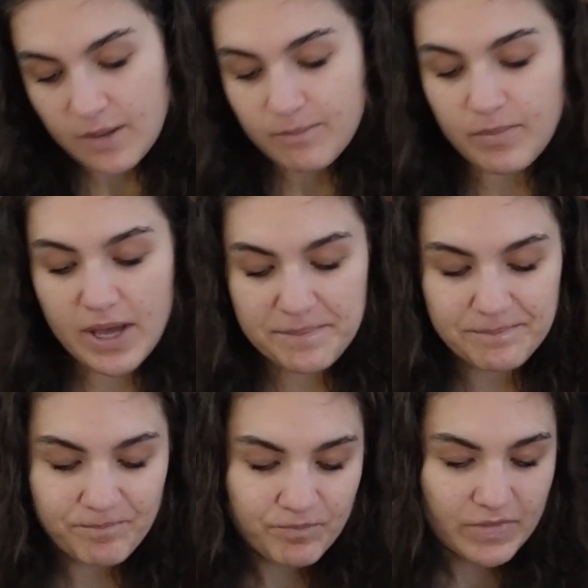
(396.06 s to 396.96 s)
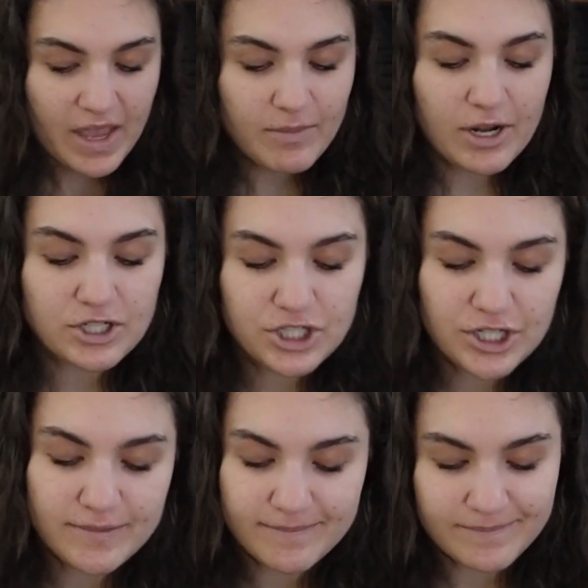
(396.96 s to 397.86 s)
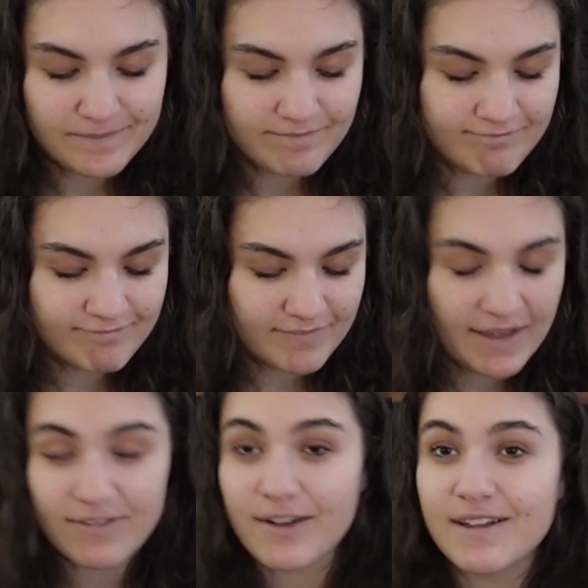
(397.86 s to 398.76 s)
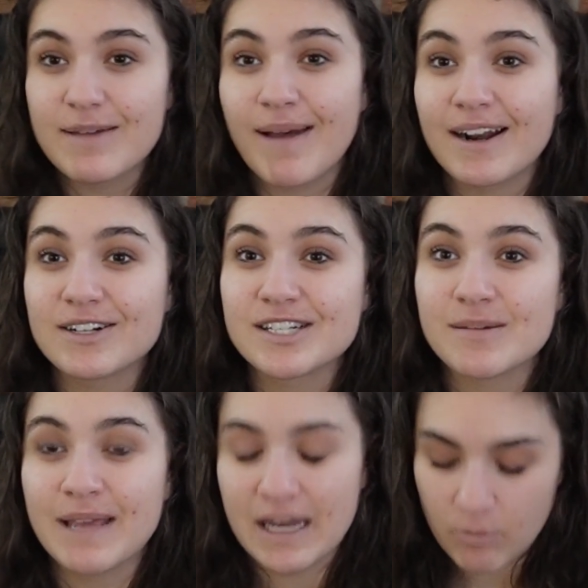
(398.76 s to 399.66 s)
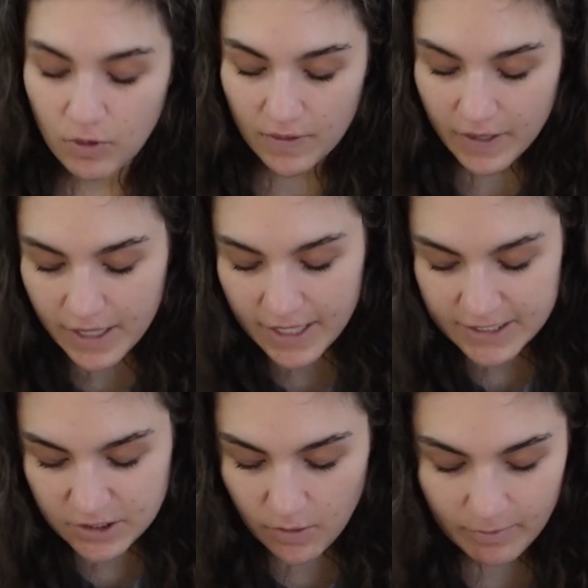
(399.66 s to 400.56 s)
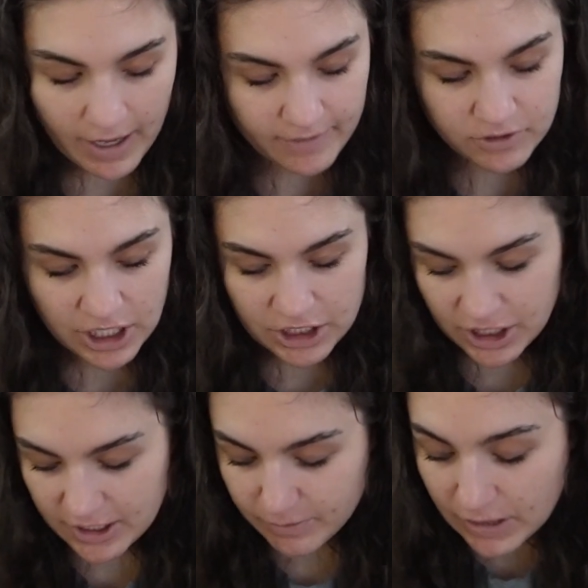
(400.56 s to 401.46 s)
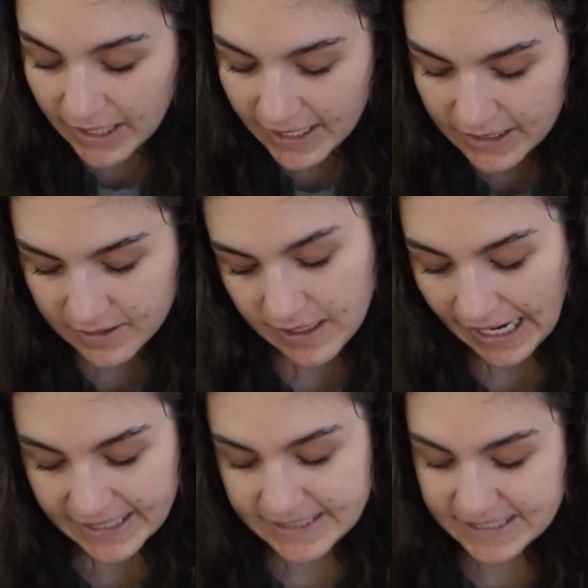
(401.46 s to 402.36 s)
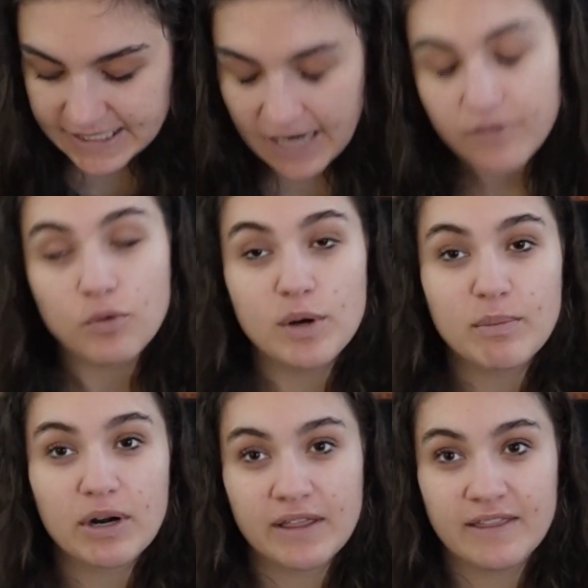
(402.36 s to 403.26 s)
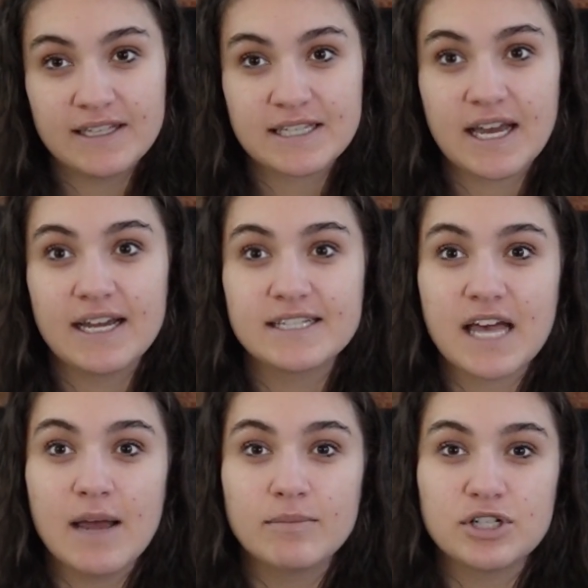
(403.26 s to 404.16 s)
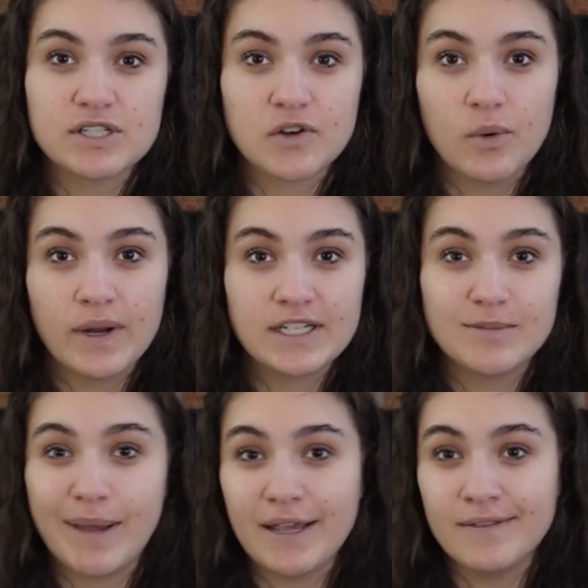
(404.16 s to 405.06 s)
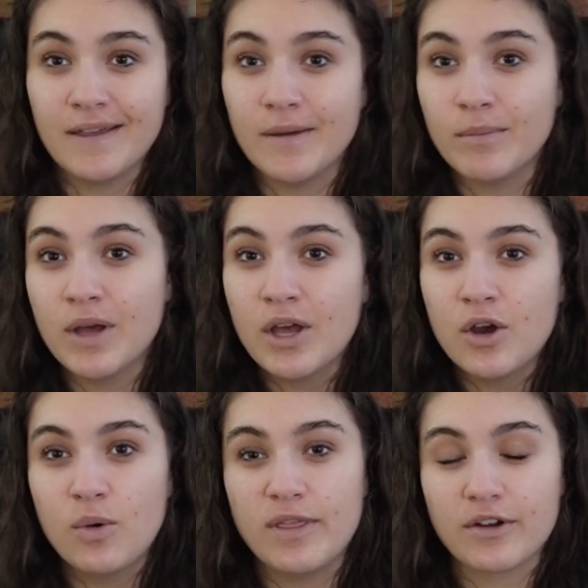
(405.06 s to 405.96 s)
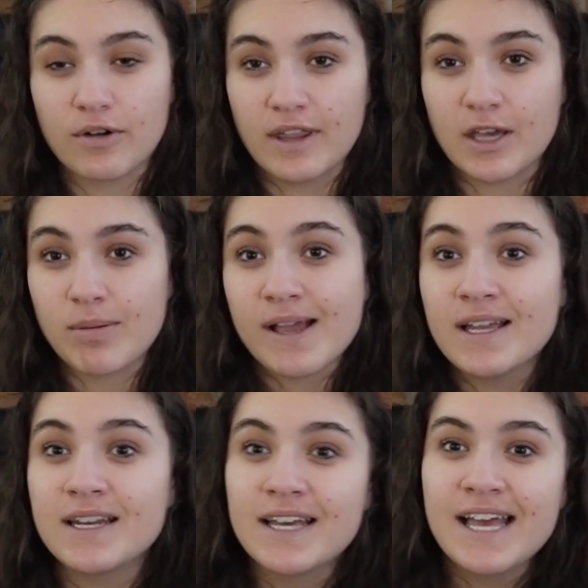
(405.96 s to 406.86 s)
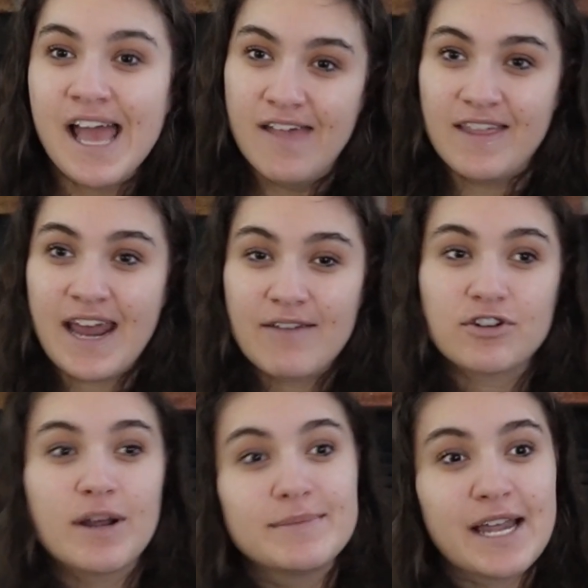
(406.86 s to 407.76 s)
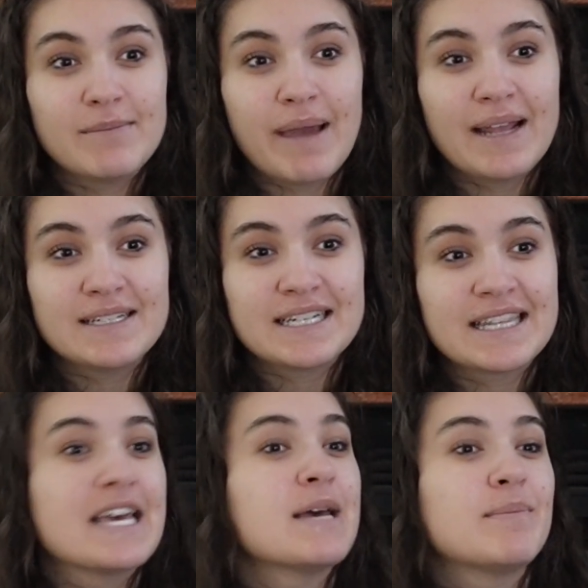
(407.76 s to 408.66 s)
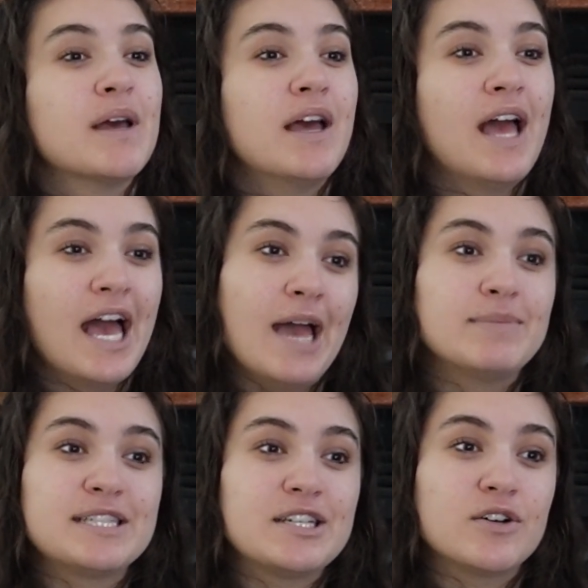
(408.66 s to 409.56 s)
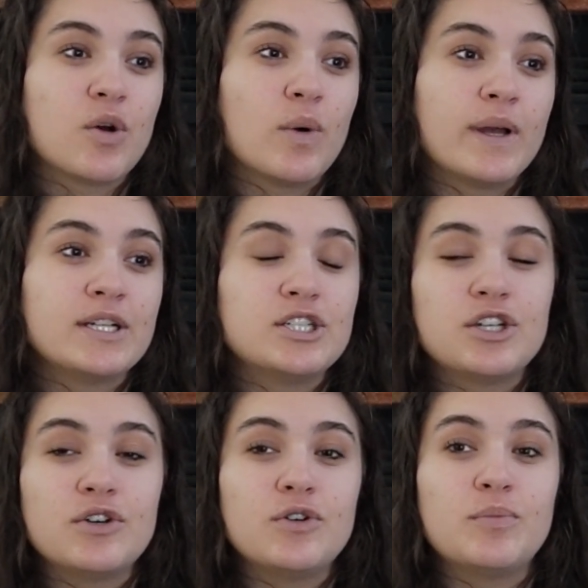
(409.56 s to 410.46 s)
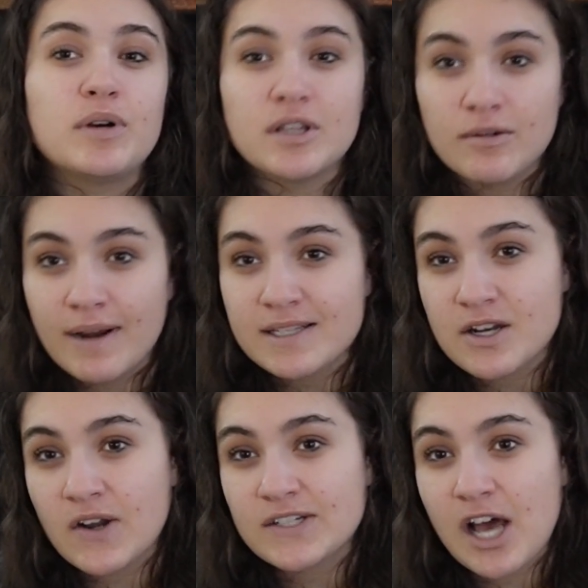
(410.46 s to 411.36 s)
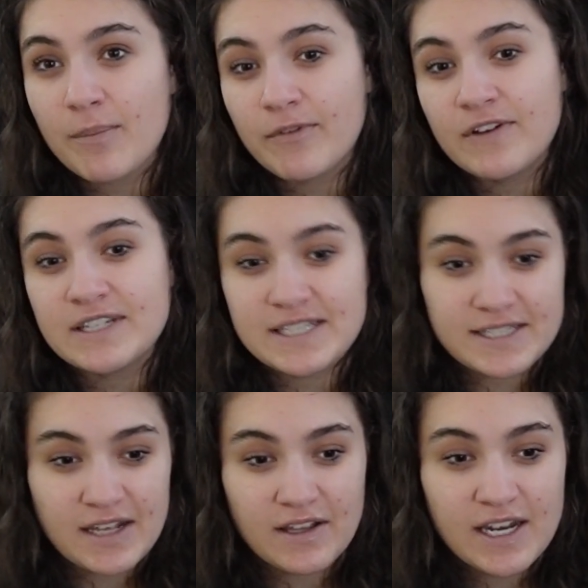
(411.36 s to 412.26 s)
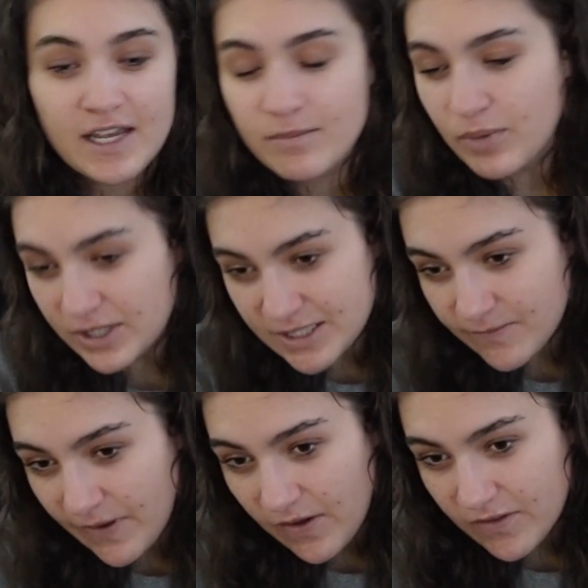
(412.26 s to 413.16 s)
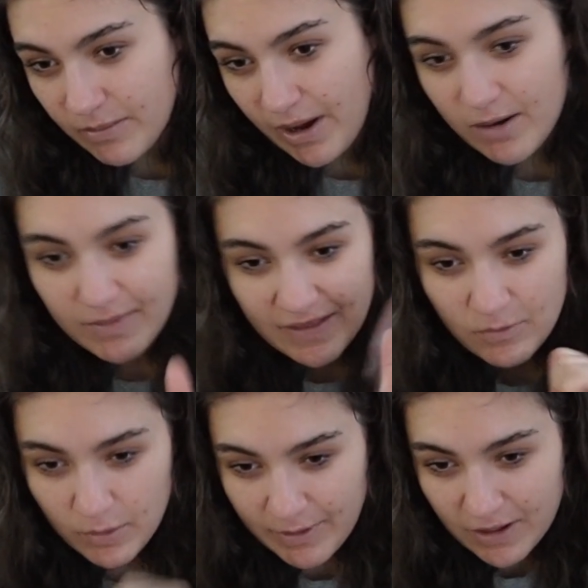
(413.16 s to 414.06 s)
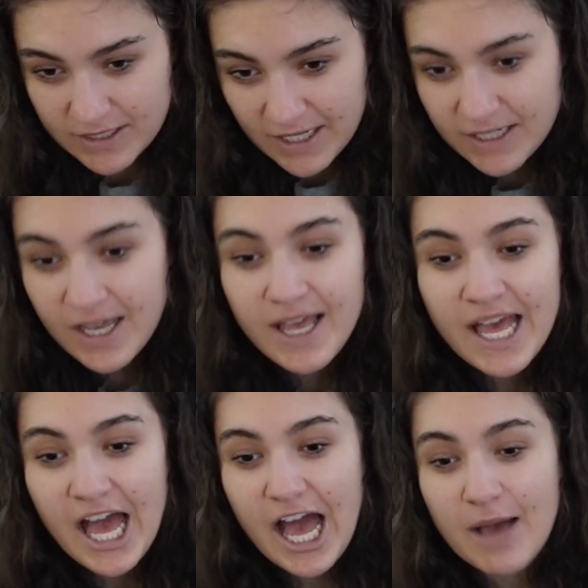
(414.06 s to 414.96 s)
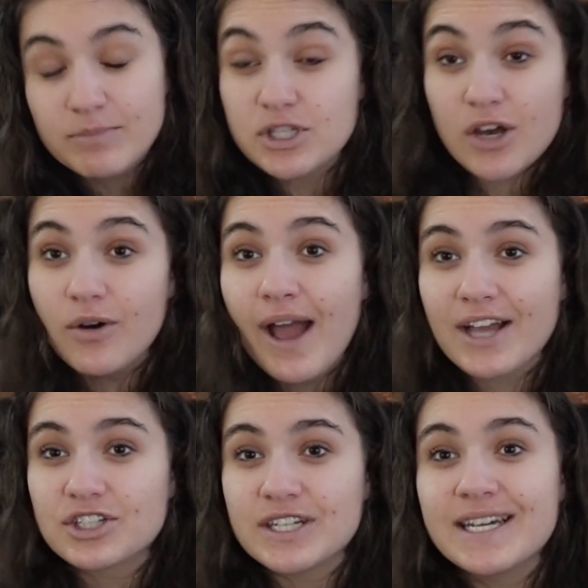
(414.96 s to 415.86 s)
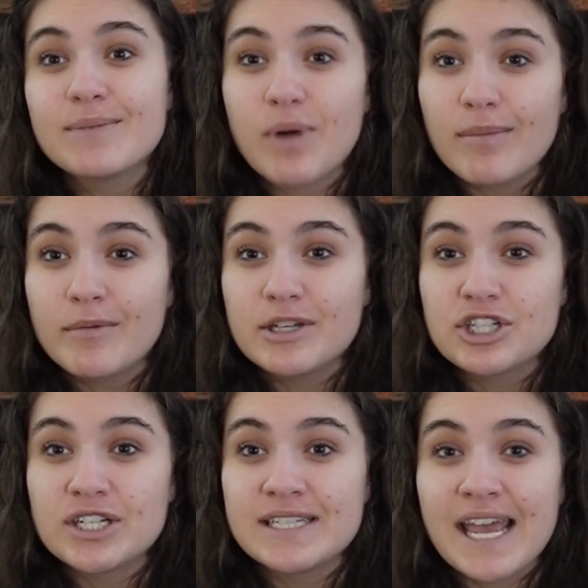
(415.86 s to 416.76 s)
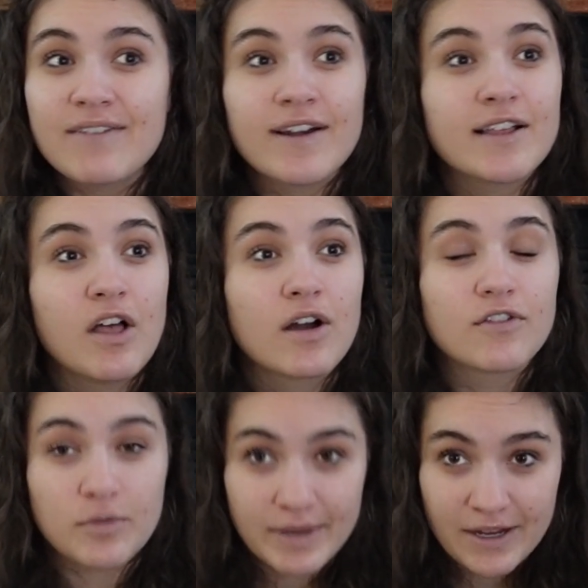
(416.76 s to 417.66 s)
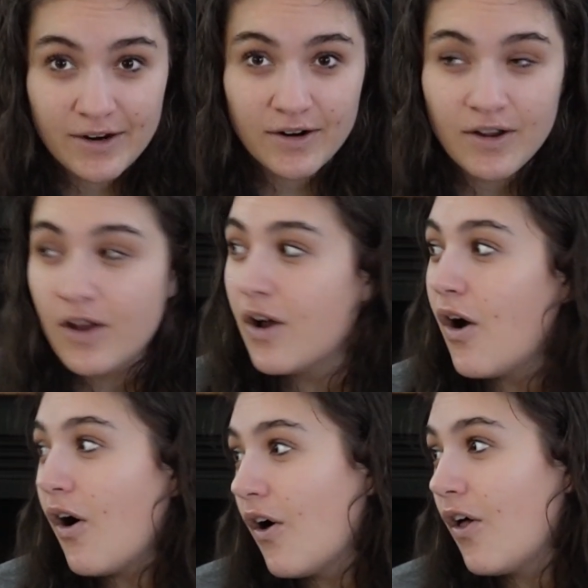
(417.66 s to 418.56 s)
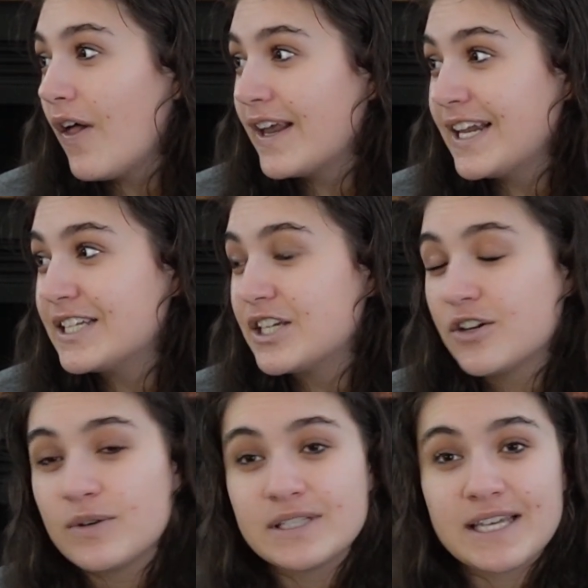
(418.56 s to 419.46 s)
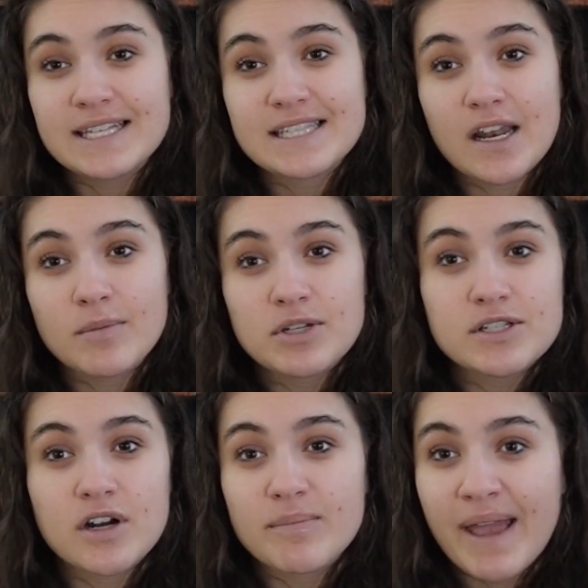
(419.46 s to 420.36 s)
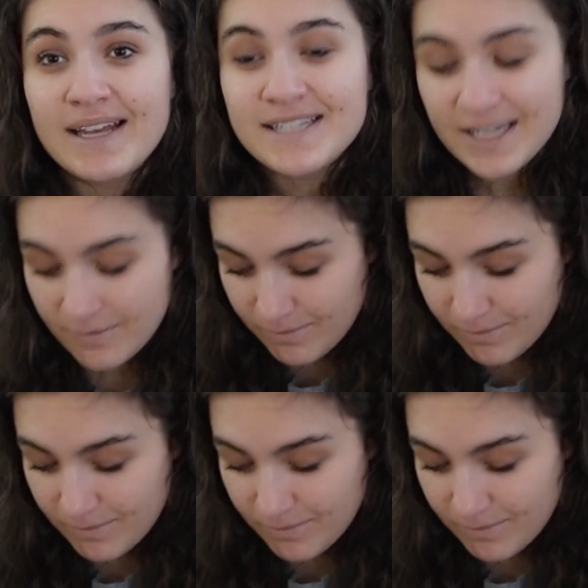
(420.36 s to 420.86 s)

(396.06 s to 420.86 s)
But I'm not sure if that really matters to me anymore, so I'm kind of changing the plan, and instead of wood burning these guys, I'm just going to paint them with acrylic paint, and then after I'm done painting them, I'm still going to put the resin on top of it to seal it in, put some felt on the bottom, and then we'll be all done. So actually, it probably shouldn't take very long from here. All I need to do is get set up to start painting,